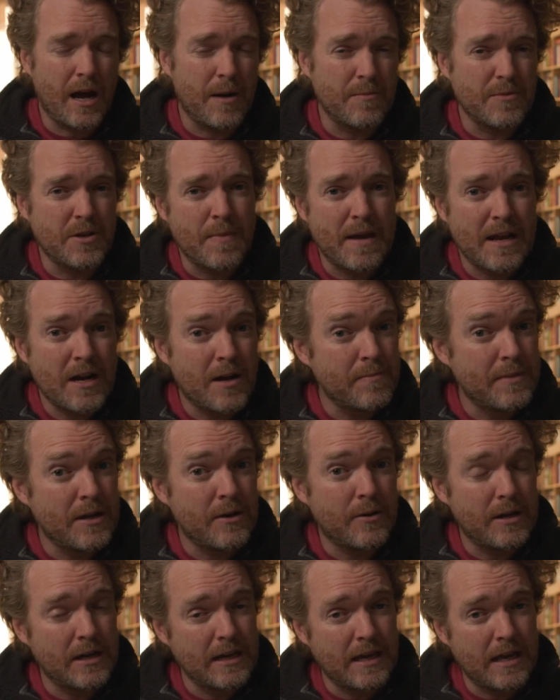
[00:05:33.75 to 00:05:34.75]
You may not be
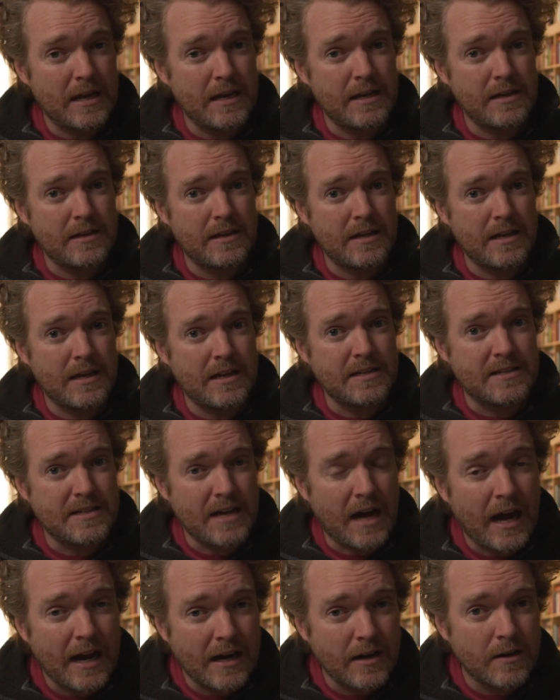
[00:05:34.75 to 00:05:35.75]
able to get it
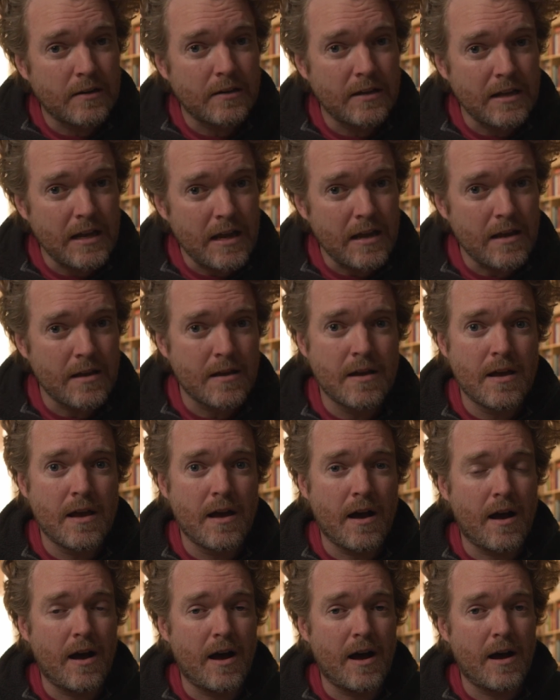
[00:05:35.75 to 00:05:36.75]
entirely.
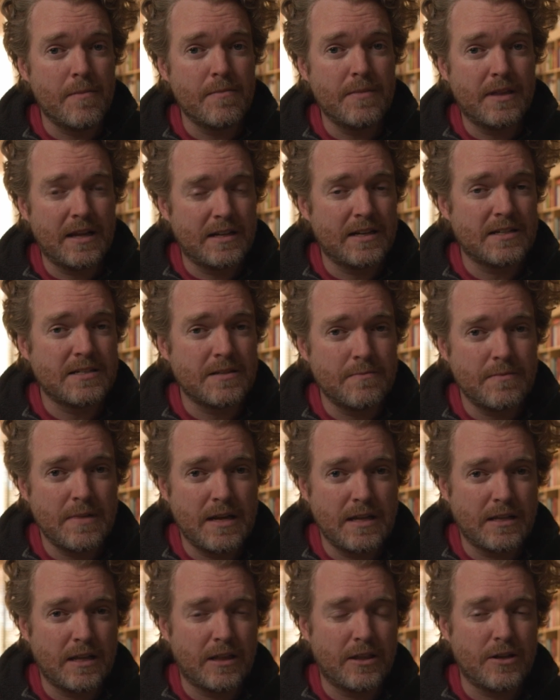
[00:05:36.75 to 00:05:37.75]
That doesn't
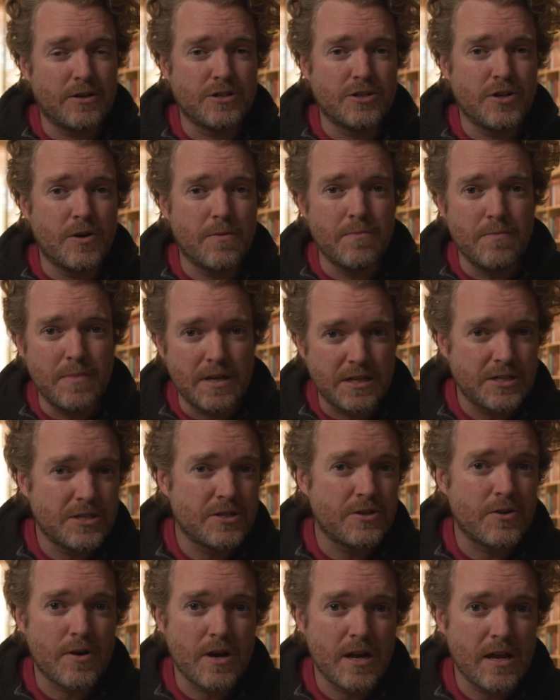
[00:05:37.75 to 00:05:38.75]
mean that there's no
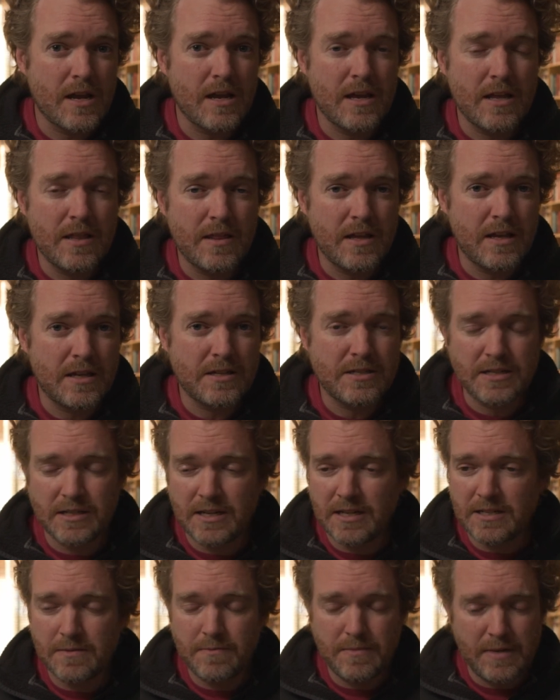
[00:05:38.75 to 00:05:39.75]
mystery in this.
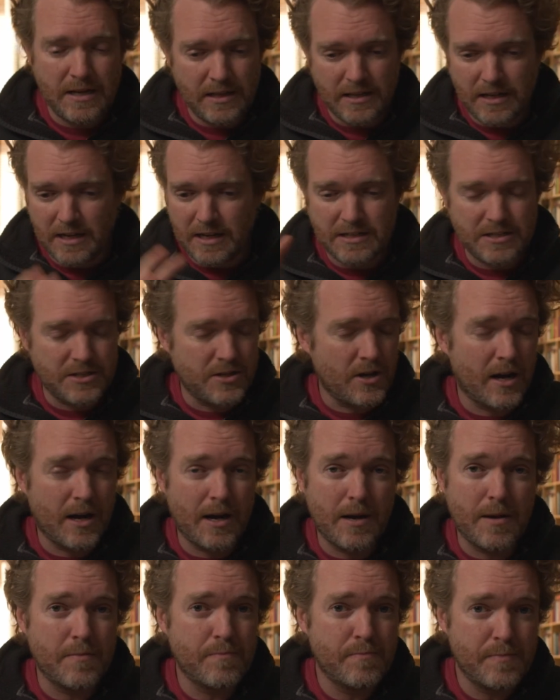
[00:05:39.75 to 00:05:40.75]
Doesn't mean that it's not
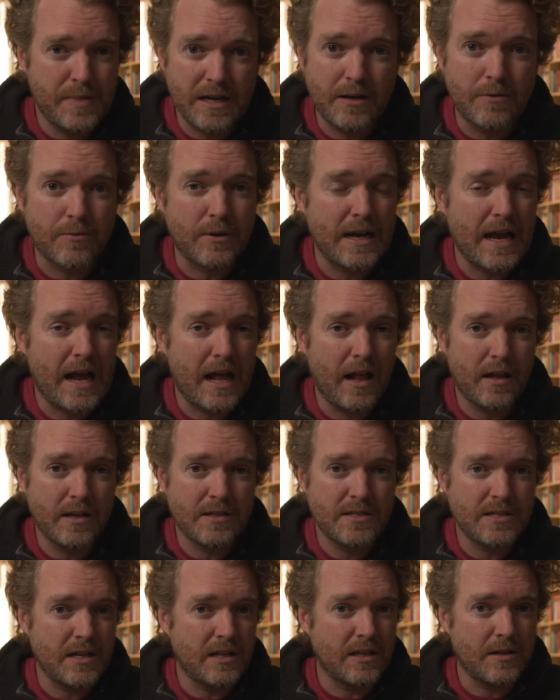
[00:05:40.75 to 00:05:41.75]
a big
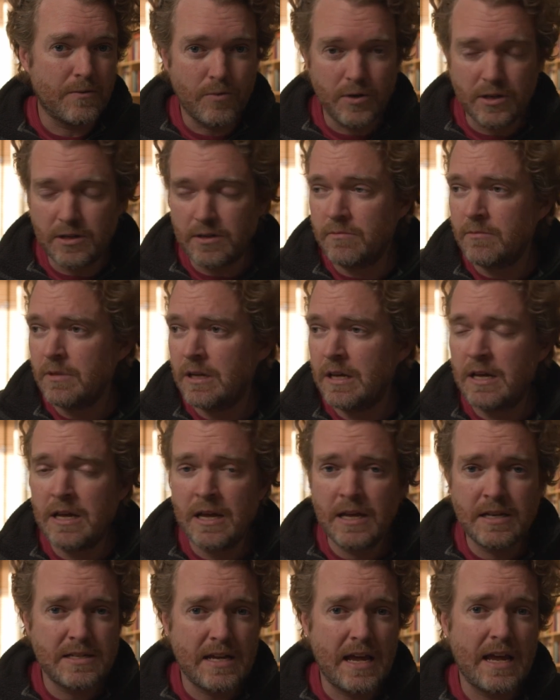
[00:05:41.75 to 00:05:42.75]
reality that wouldn't
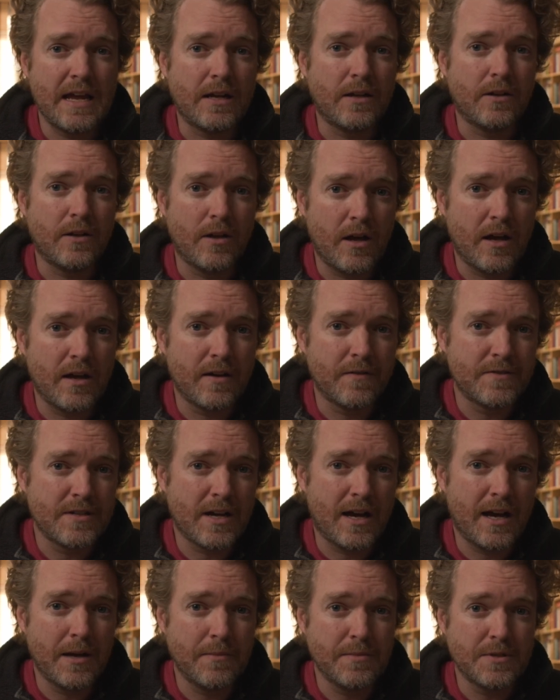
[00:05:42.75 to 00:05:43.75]
take a lot of
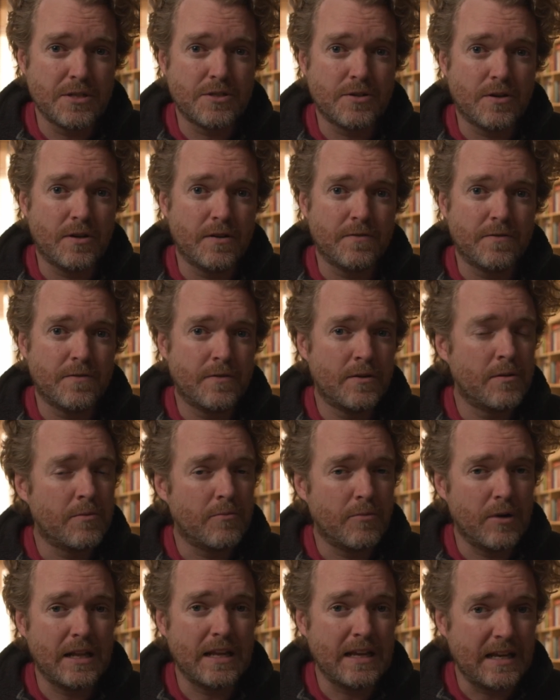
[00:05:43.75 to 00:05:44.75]
time to sort of
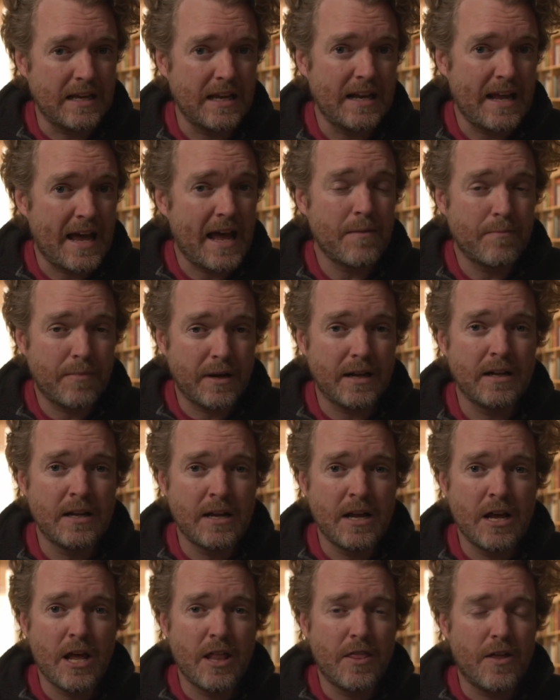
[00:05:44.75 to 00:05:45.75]
really get at. But
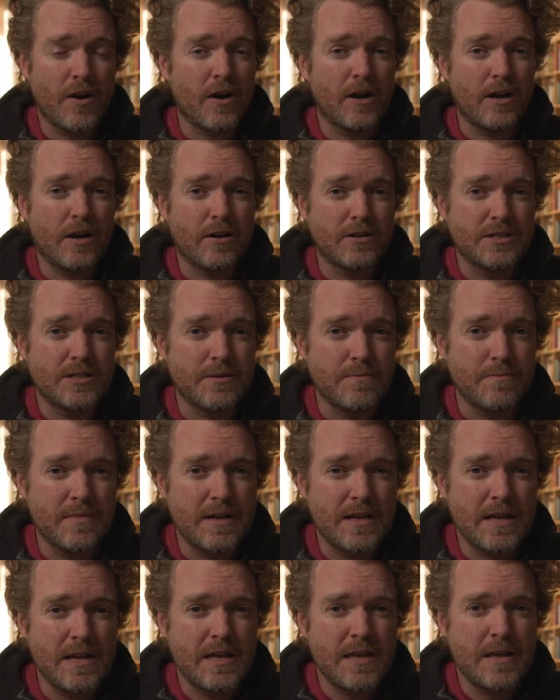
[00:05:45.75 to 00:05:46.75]
there are some
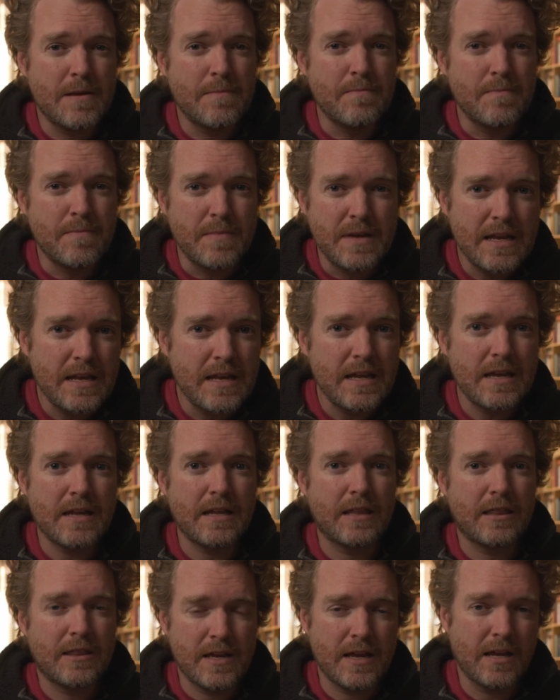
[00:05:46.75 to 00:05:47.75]

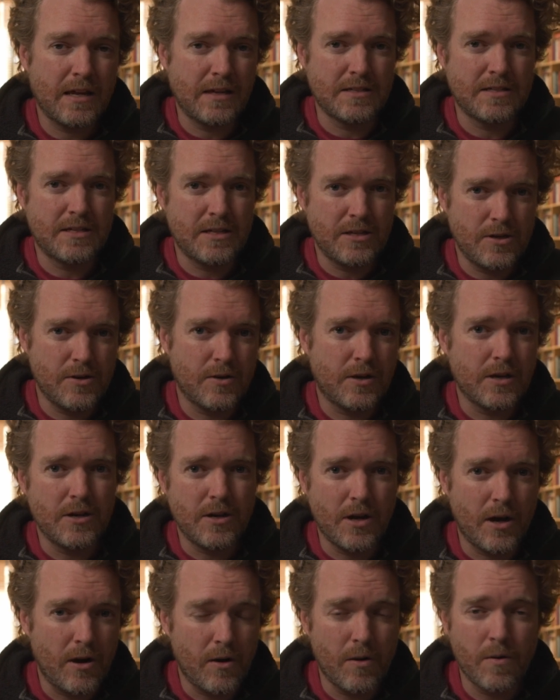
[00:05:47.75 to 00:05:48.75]
immediate things that you can
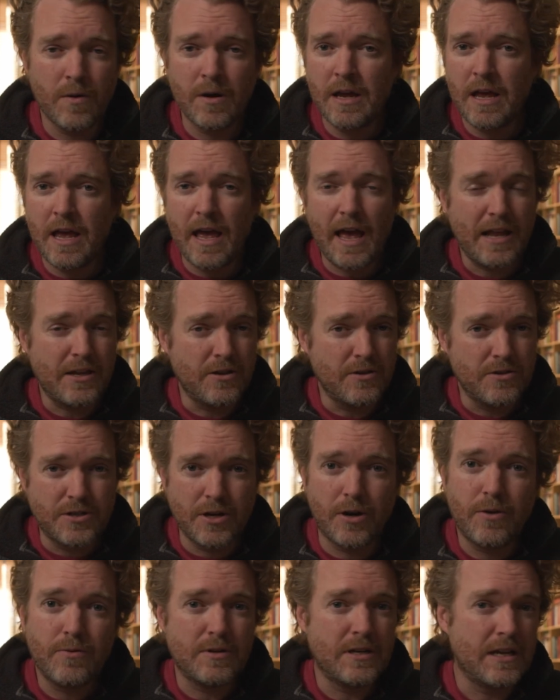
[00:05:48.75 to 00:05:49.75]
know, and you
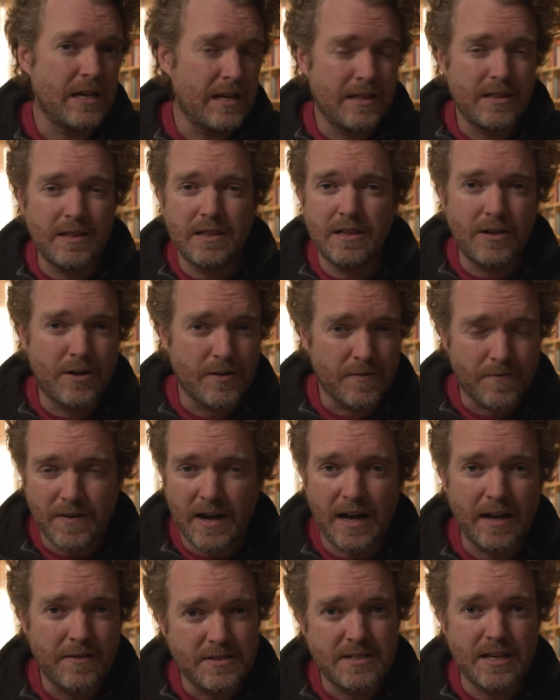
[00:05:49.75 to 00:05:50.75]
don't need your
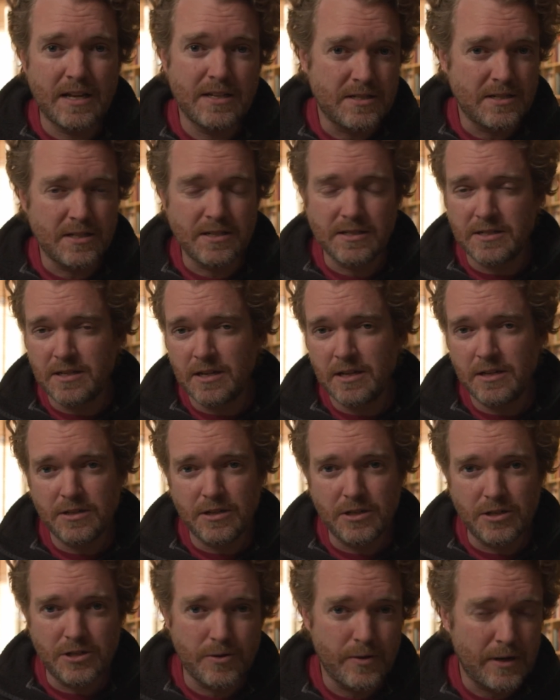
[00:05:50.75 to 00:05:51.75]
five senses
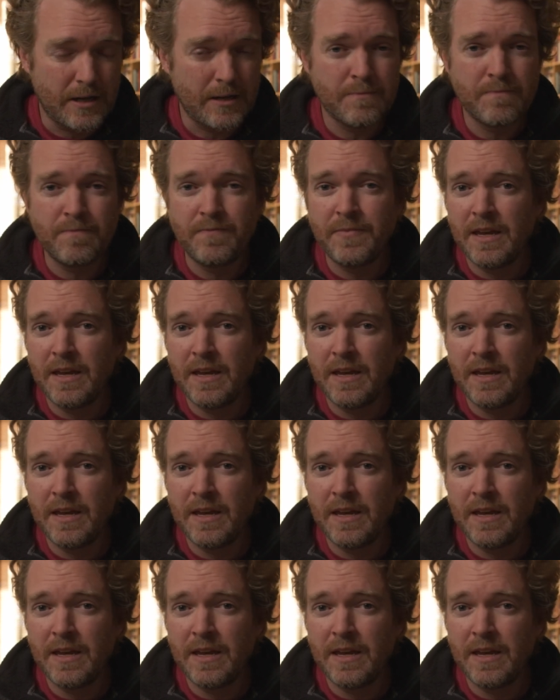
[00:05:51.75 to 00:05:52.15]
to do it.